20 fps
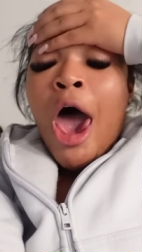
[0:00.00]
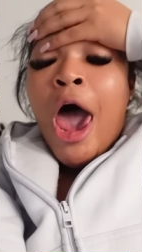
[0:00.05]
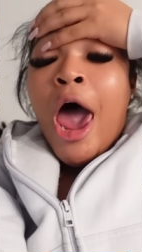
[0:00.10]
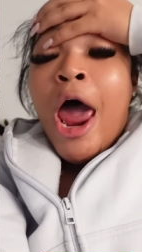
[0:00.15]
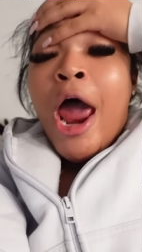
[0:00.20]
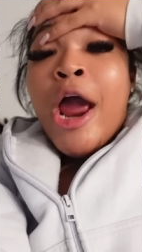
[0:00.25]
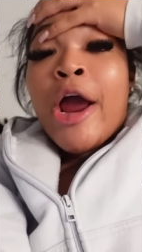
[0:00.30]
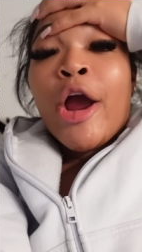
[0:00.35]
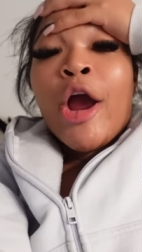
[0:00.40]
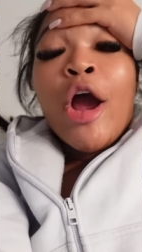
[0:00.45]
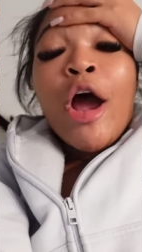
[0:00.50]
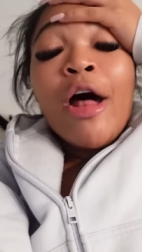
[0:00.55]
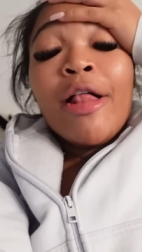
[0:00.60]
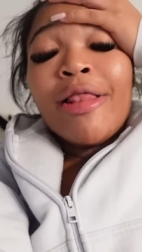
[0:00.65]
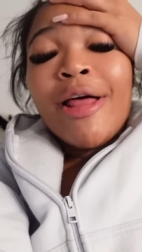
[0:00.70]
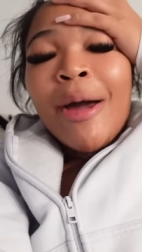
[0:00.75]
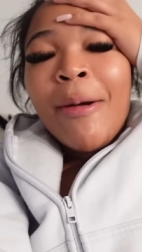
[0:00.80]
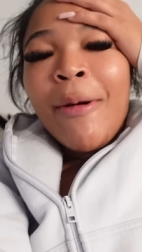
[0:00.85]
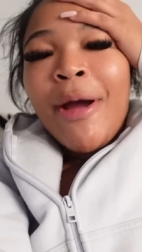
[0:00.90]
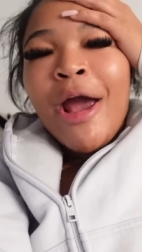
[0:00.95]
Hey girl,
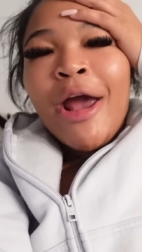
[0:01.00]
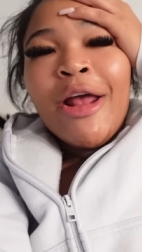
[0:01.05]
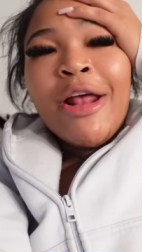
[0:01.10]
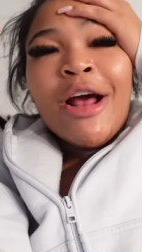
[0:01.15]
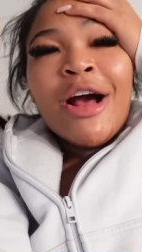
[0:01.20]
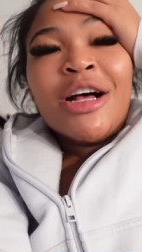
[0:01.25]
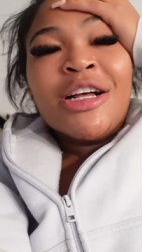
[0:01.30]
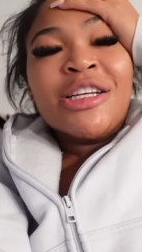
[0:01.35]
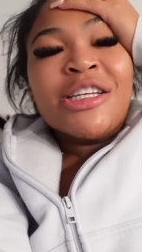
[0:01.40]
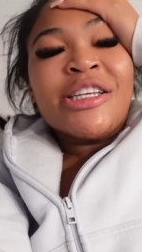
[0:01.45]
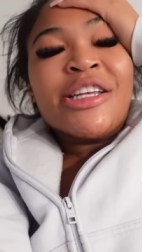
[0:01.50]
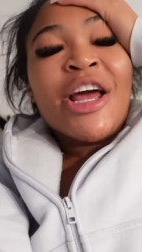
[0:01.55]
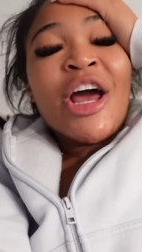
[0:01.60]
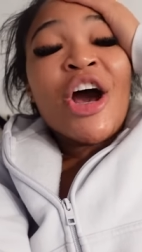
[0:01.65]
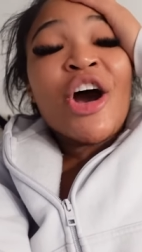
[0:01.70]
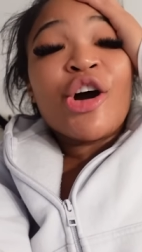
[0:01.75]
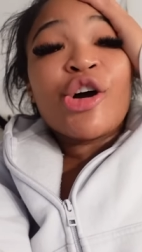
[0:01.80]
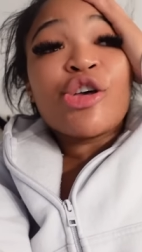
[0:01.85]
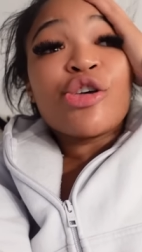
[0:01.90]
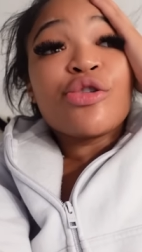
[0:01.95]
let me just
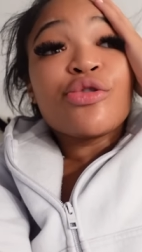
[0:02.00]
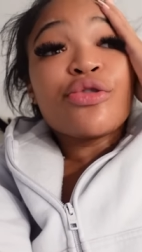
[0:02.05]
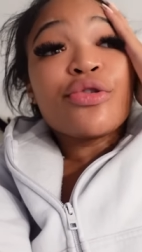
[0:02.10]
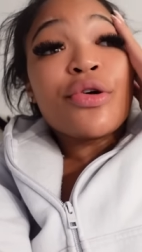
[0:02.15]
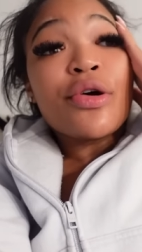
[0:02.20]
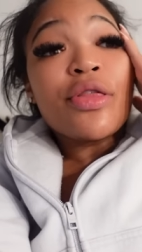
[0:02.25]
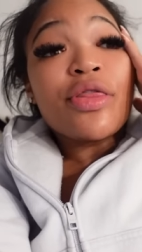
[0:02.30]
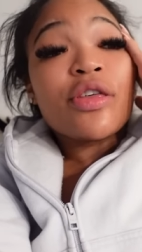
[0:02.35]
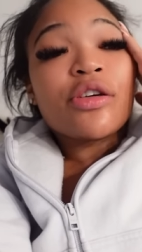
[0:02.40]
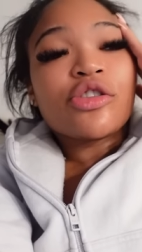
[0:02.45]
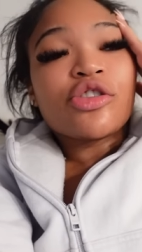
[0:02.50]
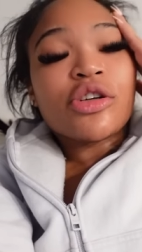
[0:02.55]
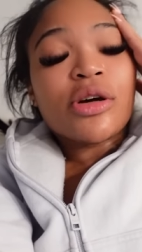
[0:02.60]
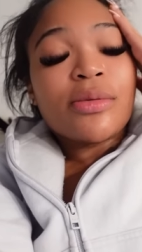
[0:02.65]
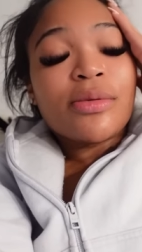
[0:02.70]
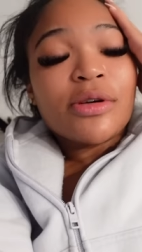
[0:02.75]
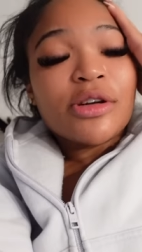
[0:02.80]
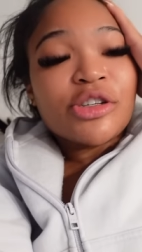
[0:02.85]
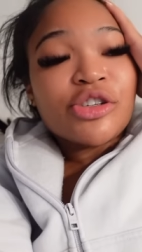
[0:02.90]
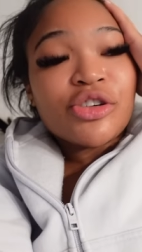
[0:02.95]
tell you the
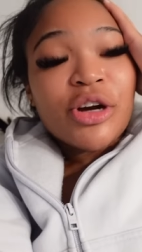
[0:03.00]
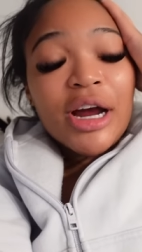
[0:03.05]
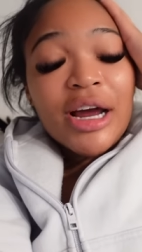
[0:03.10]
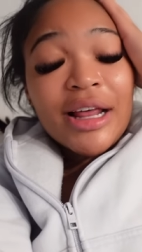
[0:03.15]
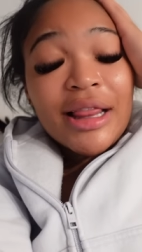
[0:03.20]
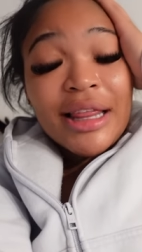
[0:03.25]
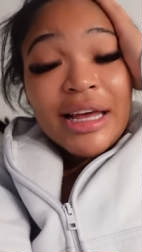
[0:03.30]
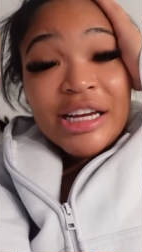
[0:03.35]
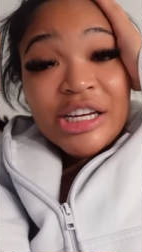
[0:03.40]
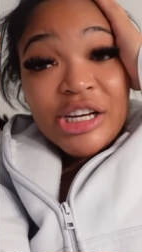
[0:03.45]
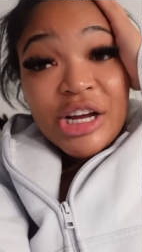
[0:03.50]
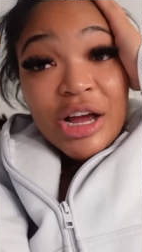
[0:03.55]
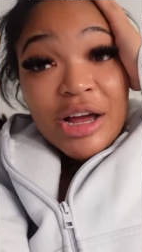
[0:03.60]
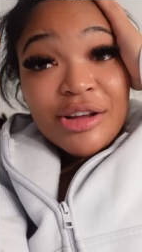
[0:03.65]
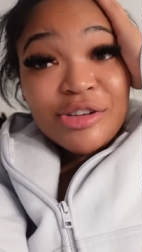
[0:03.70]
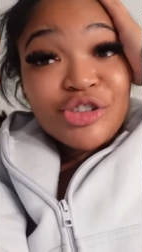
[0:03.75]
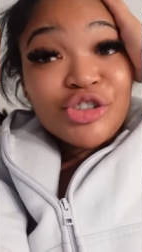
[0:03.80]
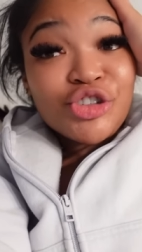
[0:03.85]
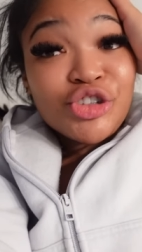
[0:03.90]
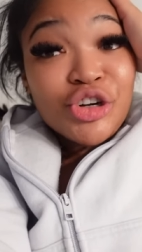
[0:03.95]
trouble and tribulate,
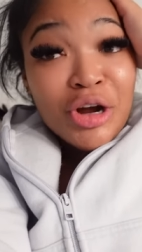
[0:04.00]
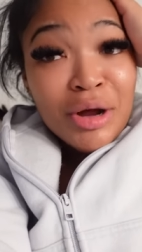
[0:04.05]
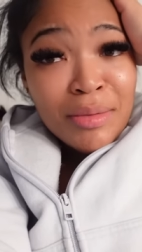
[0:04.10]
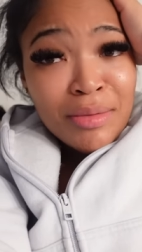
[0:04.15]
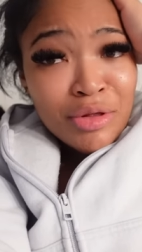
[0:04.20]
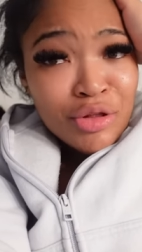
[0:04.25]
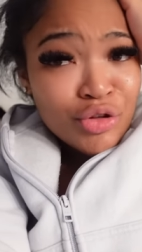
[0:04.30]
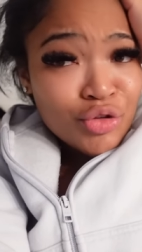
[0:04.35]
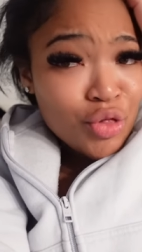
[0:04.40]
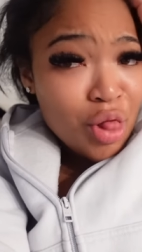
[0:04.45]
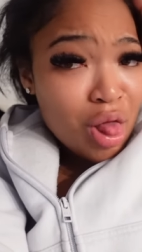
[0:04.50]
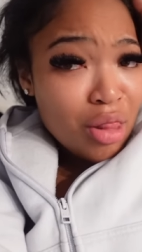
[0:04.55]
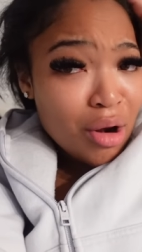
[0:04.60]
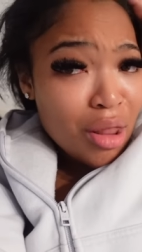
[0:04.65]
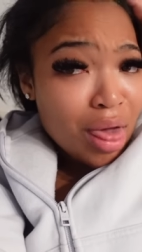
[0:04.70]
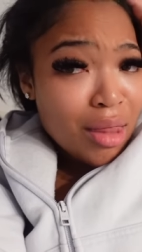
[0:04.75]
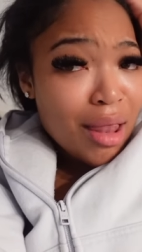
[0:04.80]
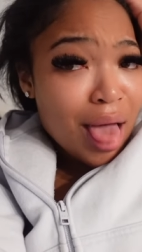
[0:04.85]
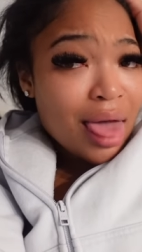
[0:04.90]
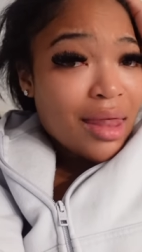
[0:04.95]
trouble,
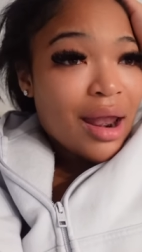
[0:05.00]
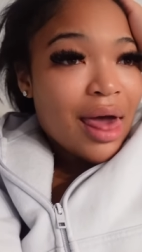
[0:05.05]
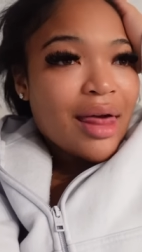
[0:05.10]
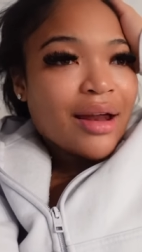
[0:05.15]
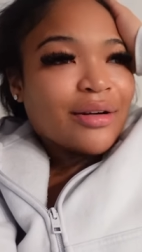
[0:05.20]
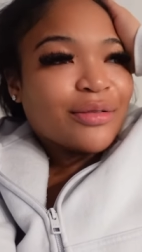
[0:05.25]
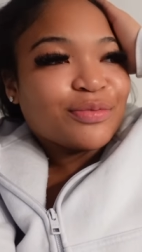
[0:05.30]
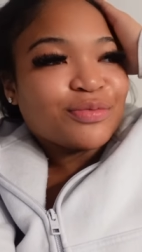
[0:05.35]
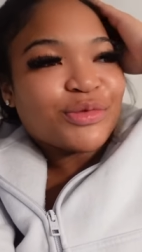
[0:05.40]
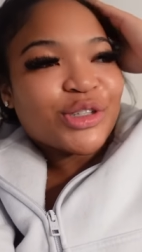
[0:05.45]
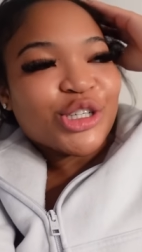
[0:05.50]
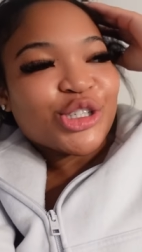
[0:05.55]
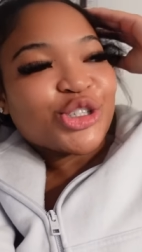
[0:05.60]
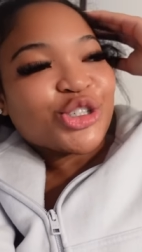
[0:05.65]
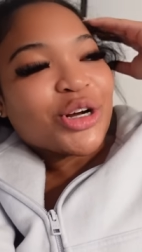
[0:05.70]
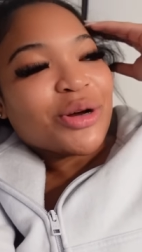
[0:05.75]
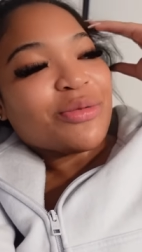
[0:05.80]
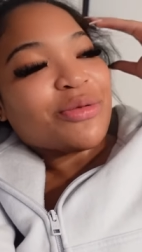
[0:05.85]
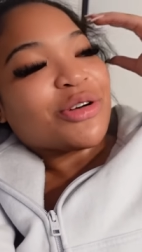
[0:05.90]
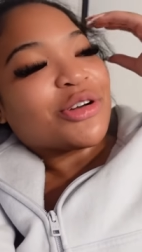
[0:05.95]
the
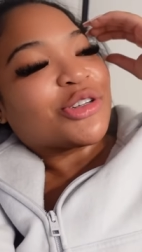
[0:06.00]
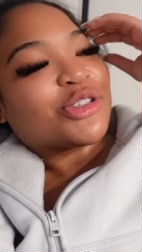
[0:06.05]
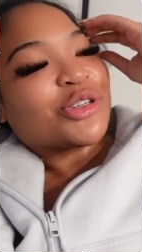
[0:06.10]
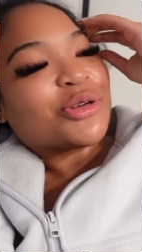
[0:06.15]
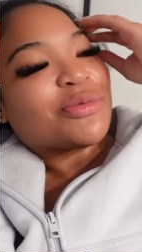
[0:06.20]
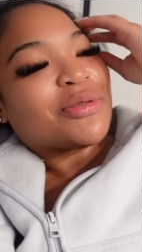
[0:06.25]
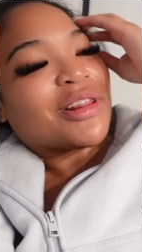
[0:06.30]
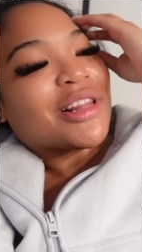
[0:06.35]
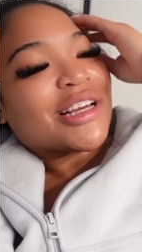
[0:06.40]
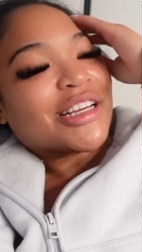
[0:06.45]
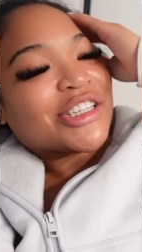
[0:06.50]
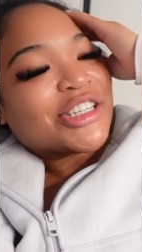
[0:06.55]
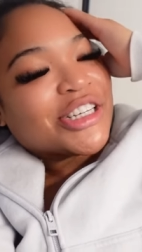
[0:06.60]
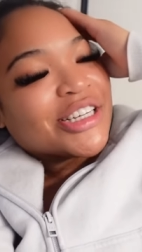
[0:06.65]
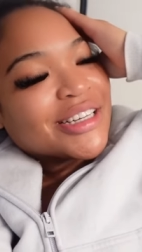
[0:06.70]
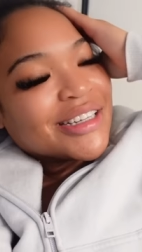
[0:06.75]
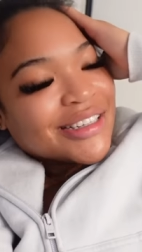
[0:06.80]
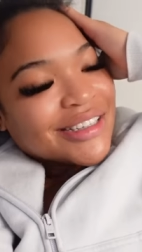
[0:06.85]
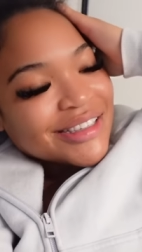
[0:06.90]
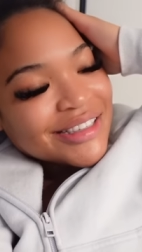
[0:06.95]
trouble and
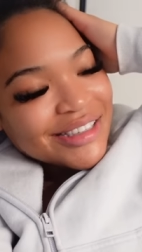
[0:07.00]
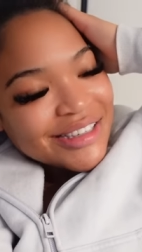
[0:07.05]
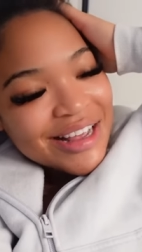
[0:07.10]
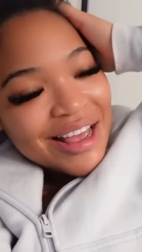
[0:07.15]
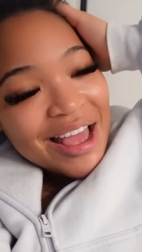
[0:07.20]
tribulations